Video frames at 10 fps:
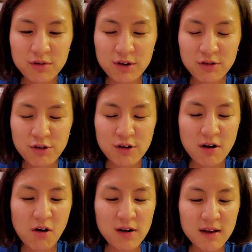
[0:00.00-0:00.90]
and your
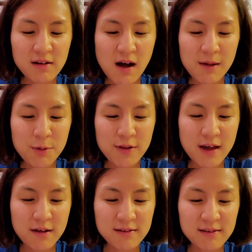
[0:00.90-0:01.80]
colleague
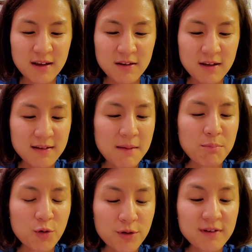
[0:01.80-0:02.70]
hypothesizes that the
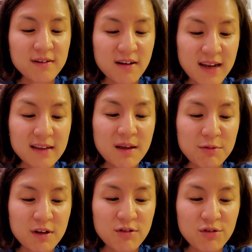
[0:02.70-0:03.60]
sample is
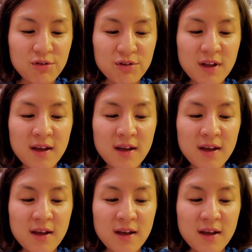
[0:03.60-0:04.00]
connective tissue,